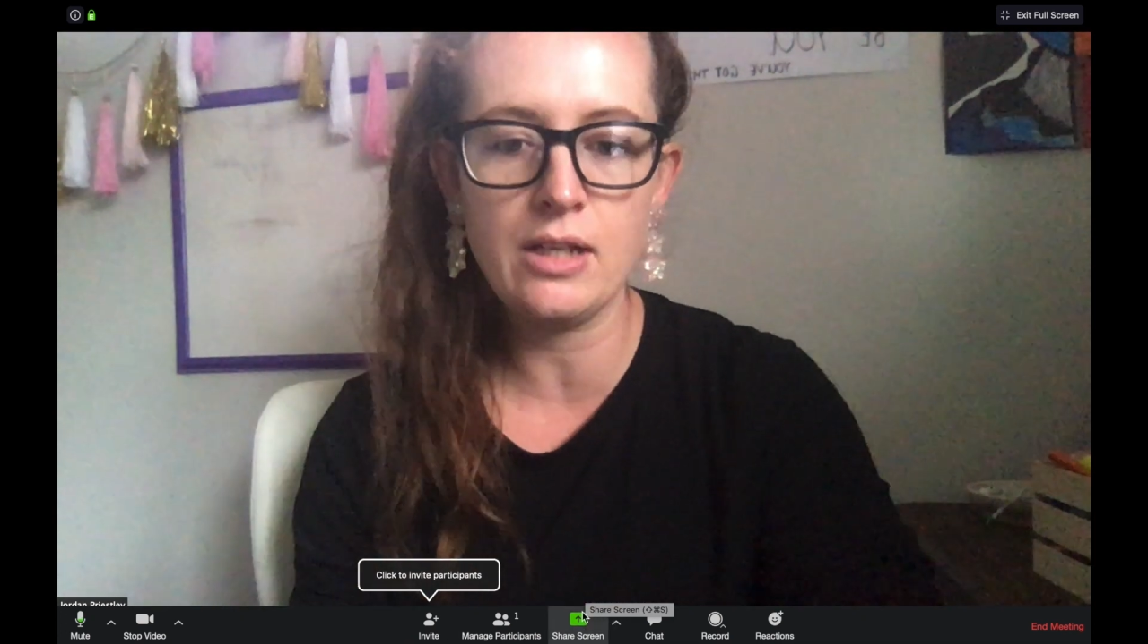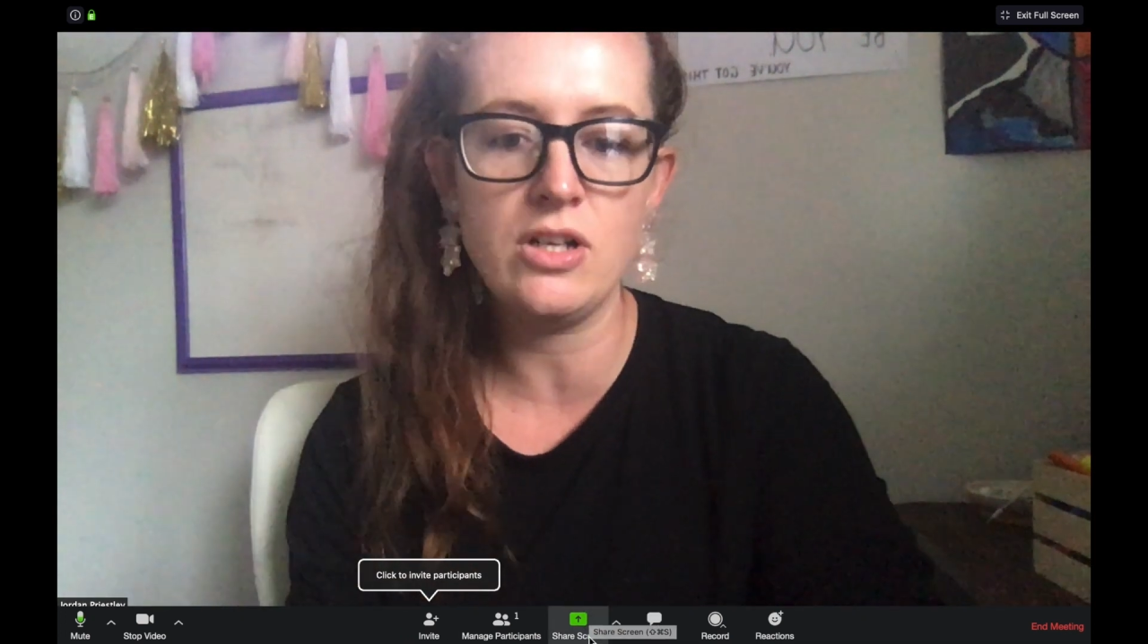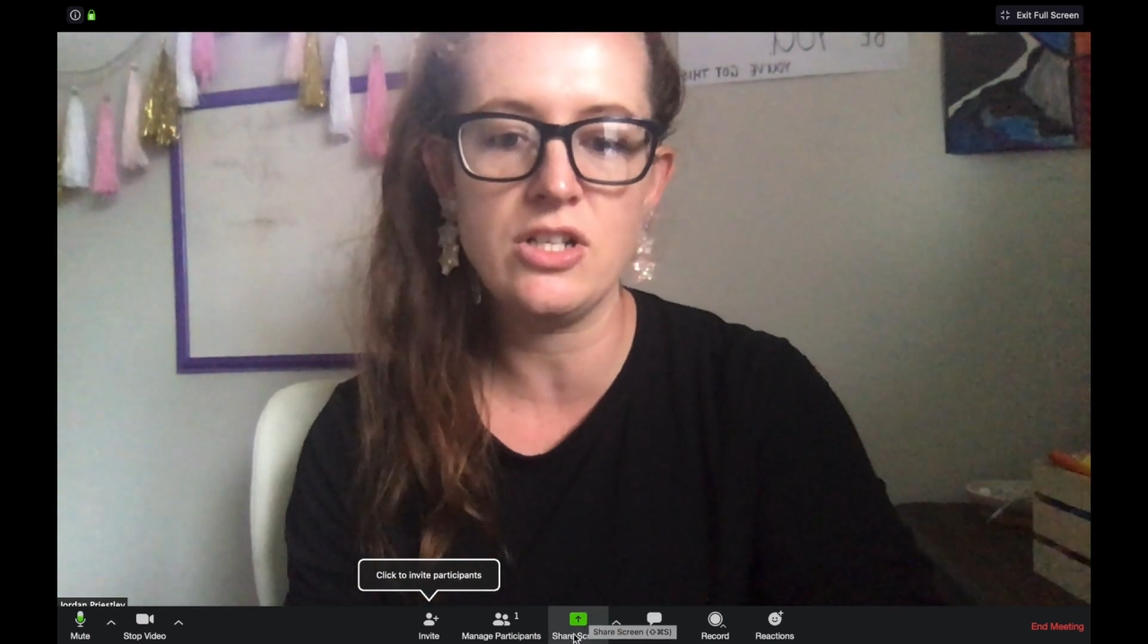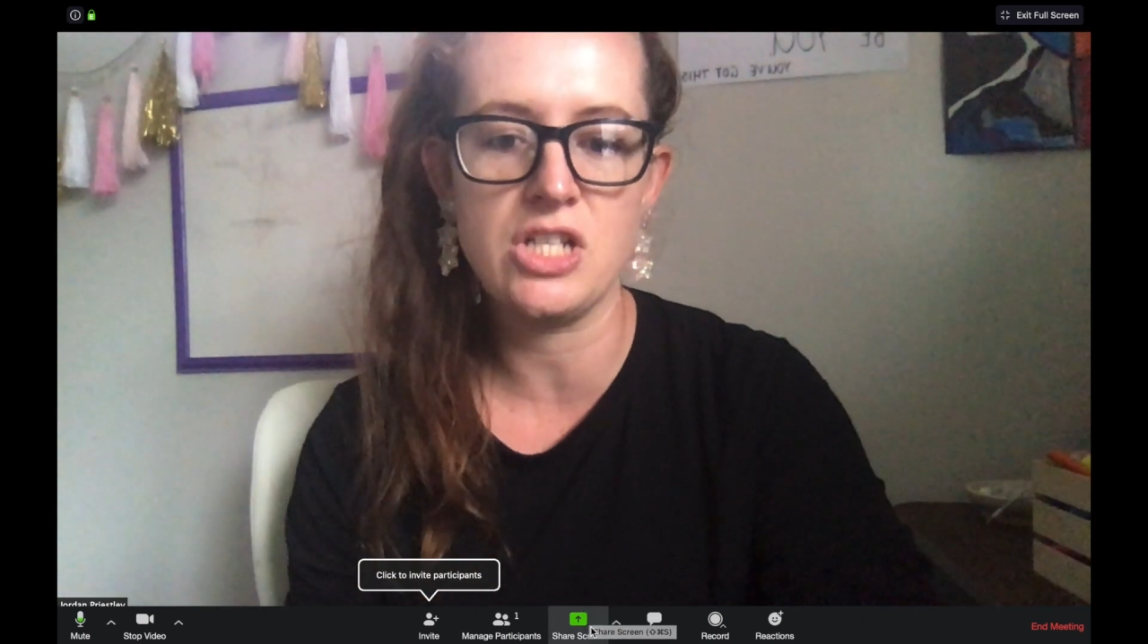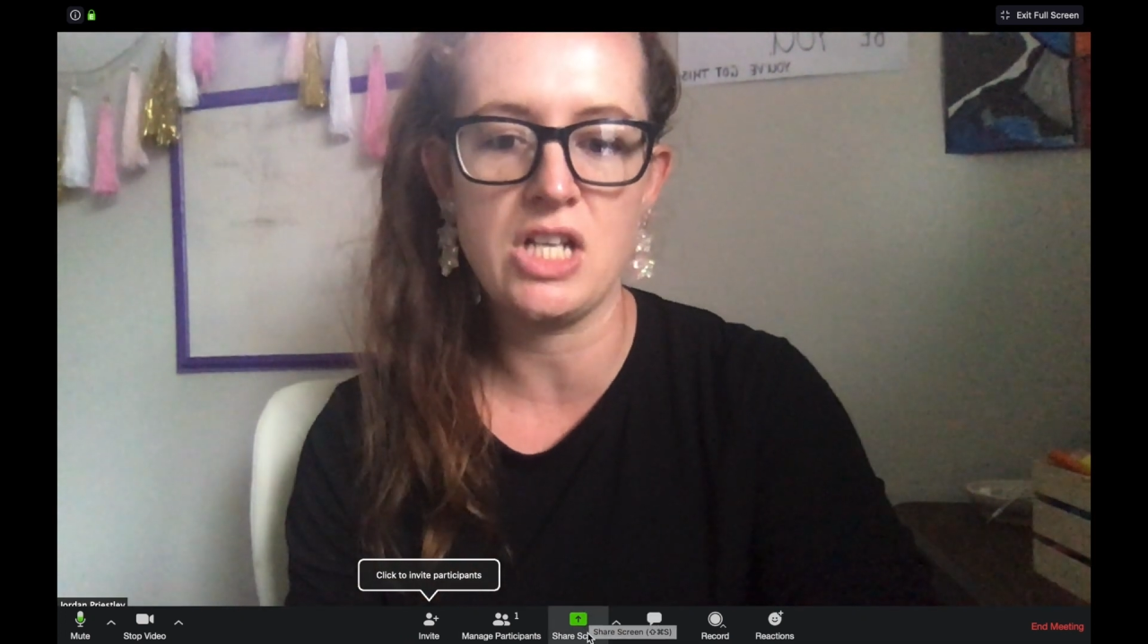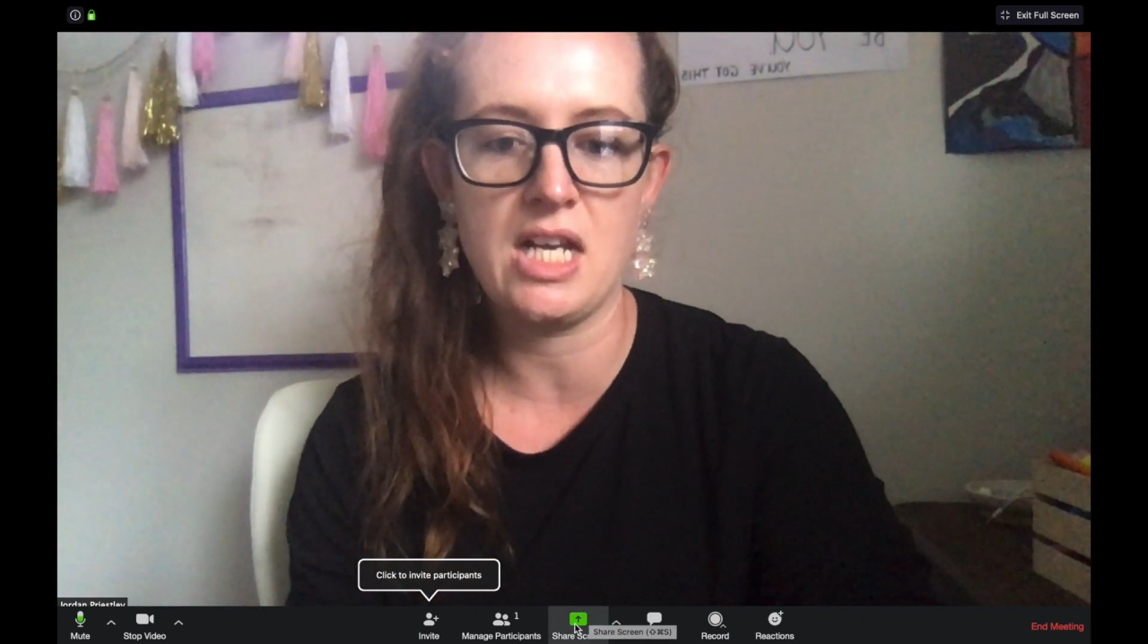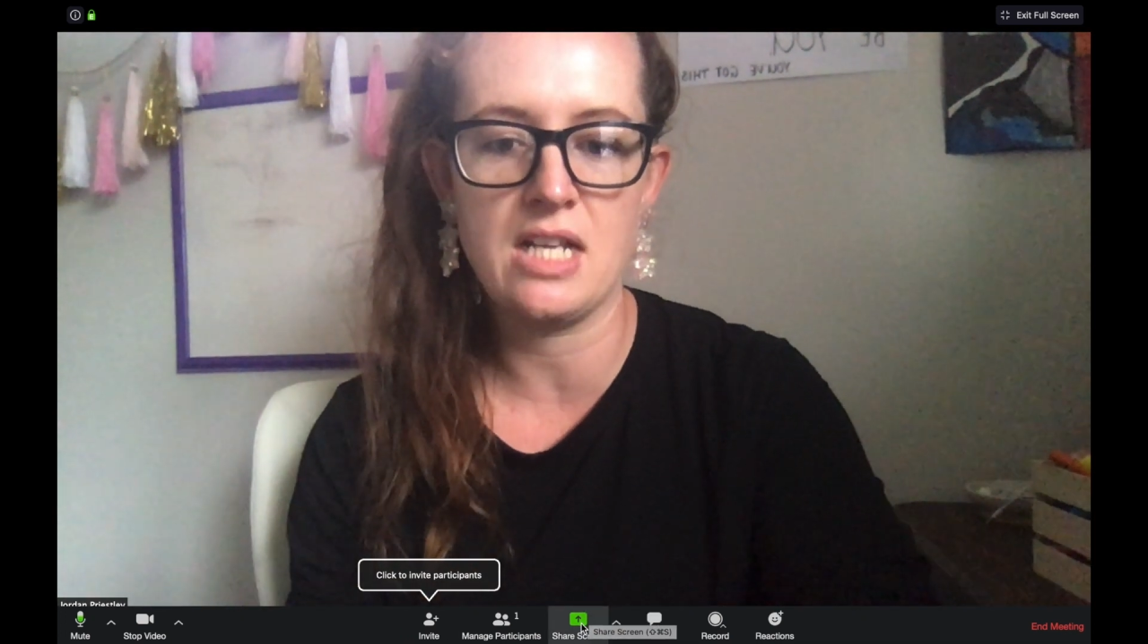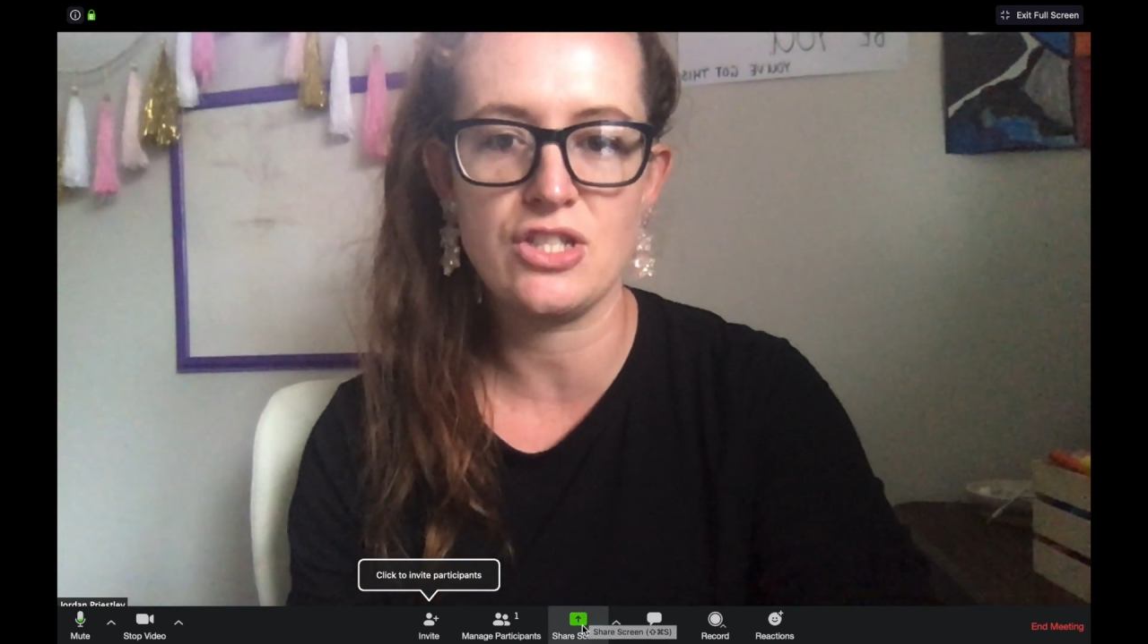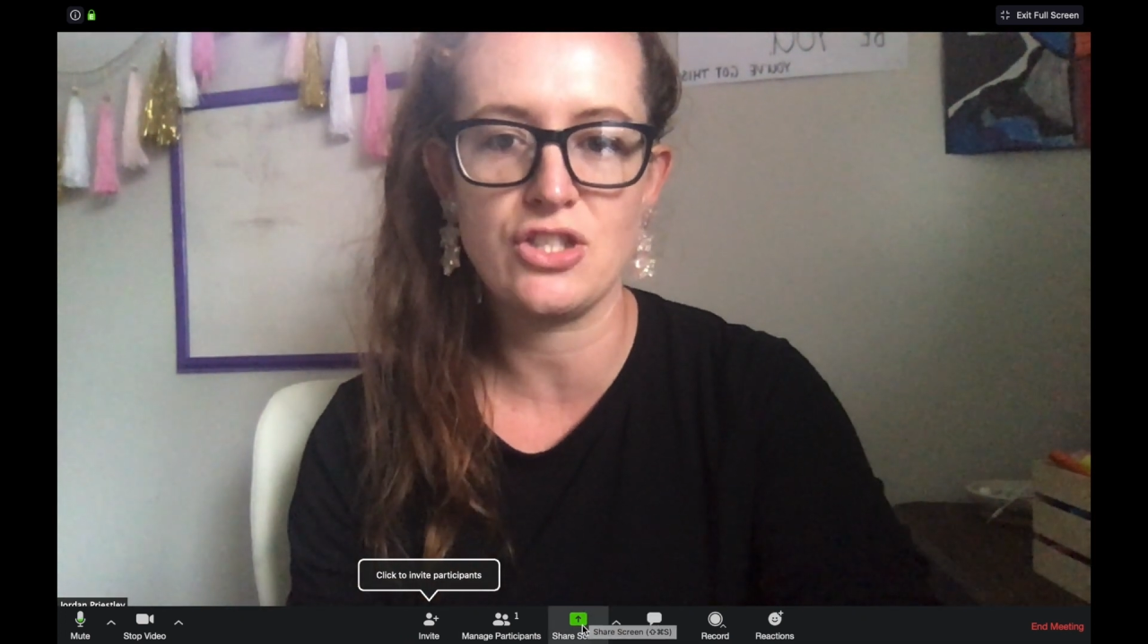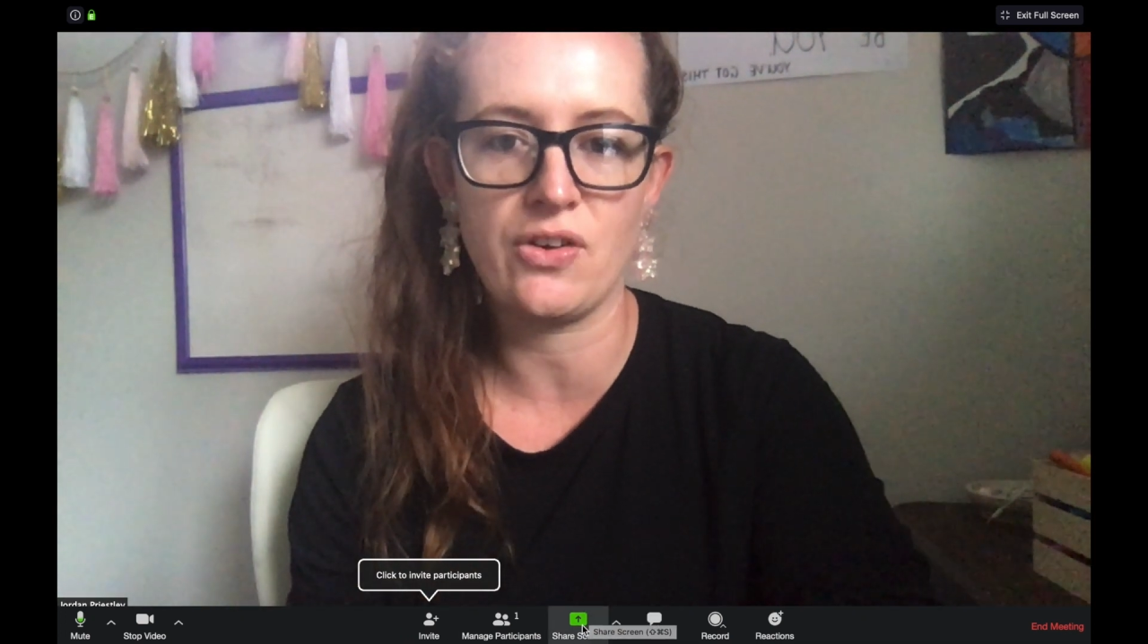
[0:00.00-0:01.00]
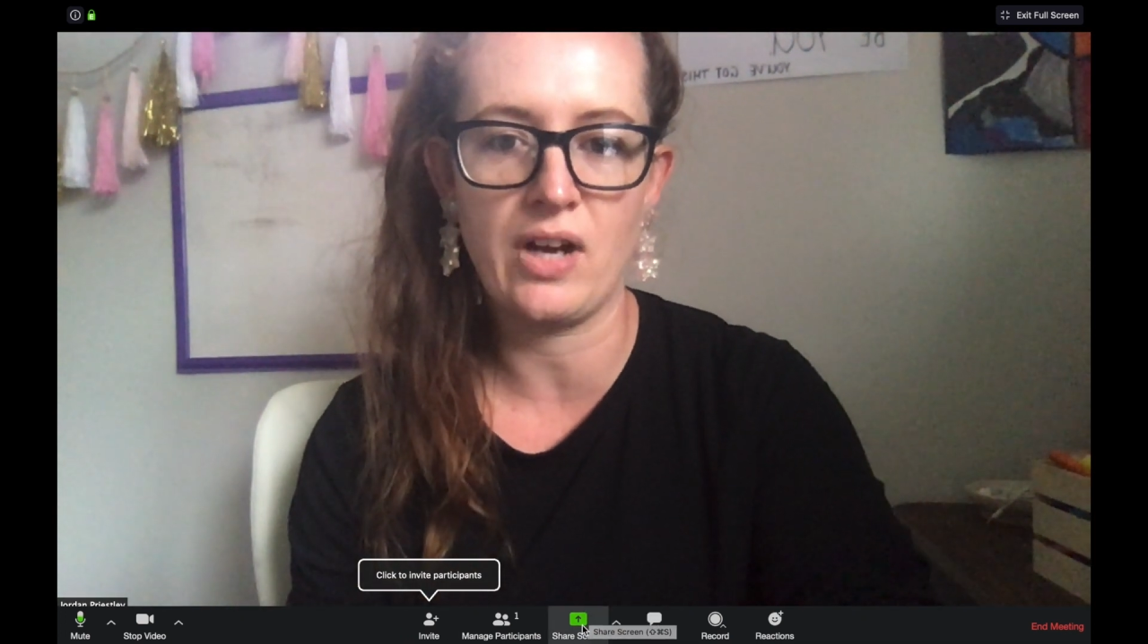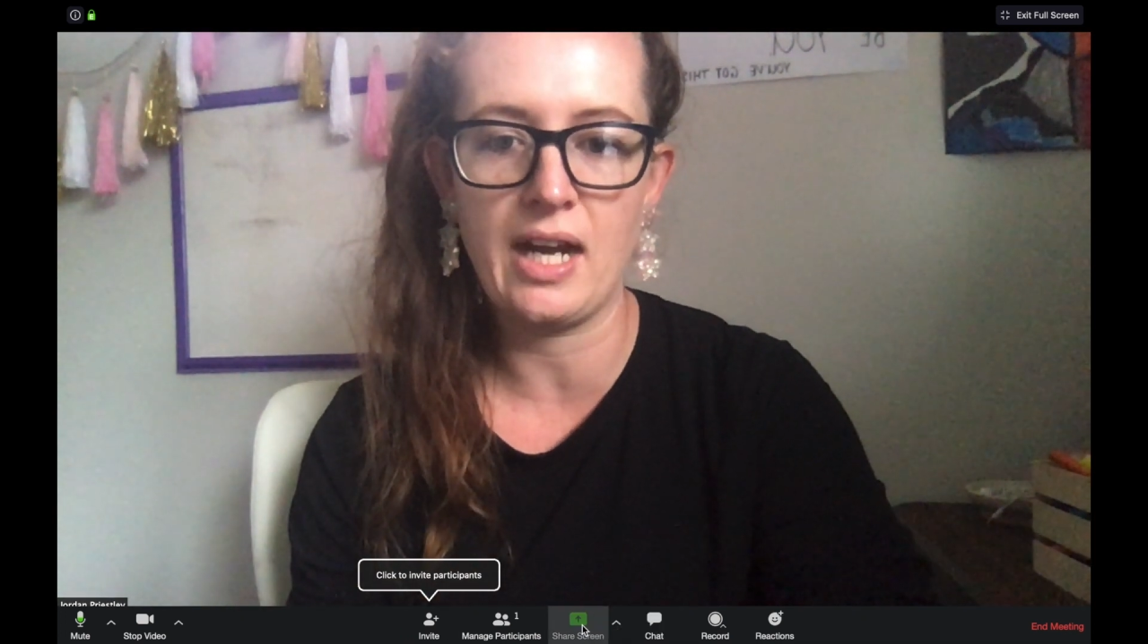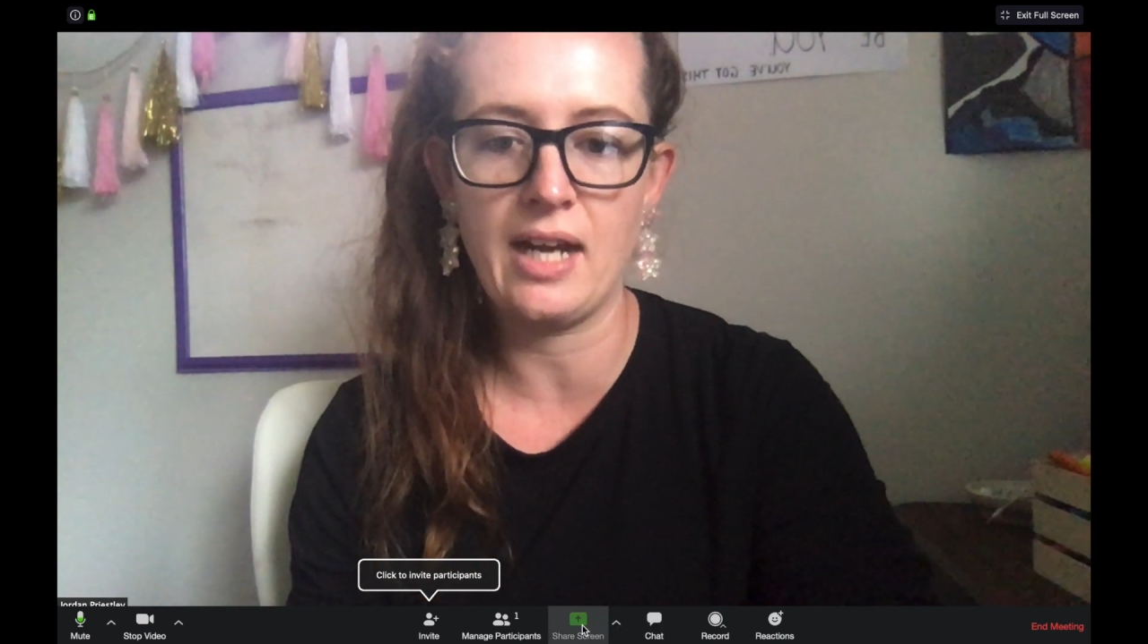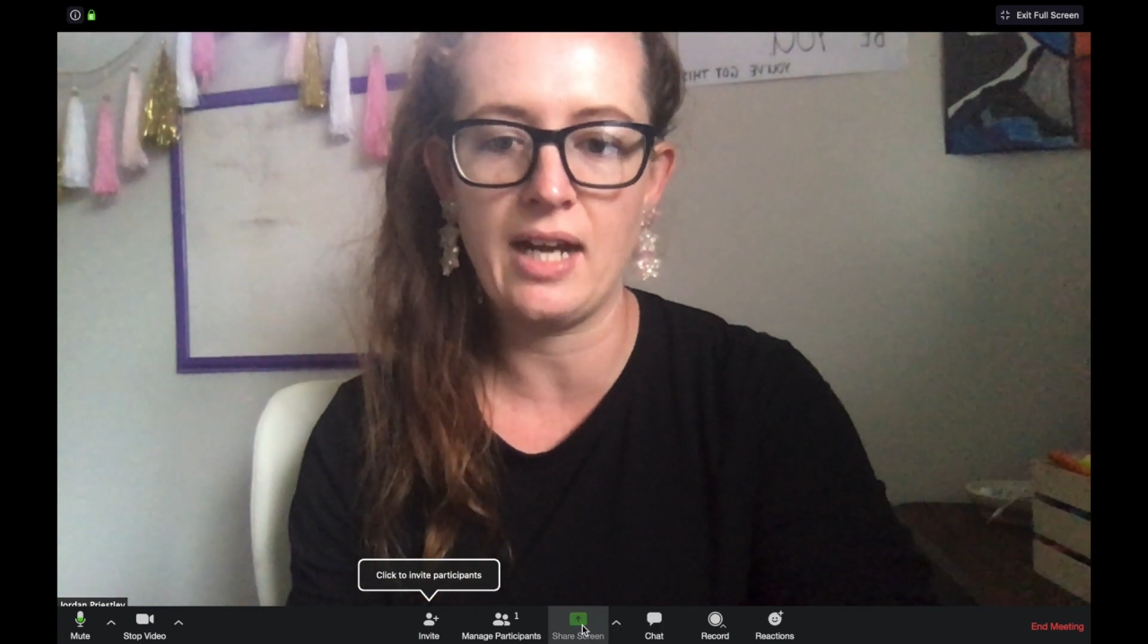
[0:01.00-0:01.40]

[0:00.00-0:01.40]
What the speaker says: on share screen,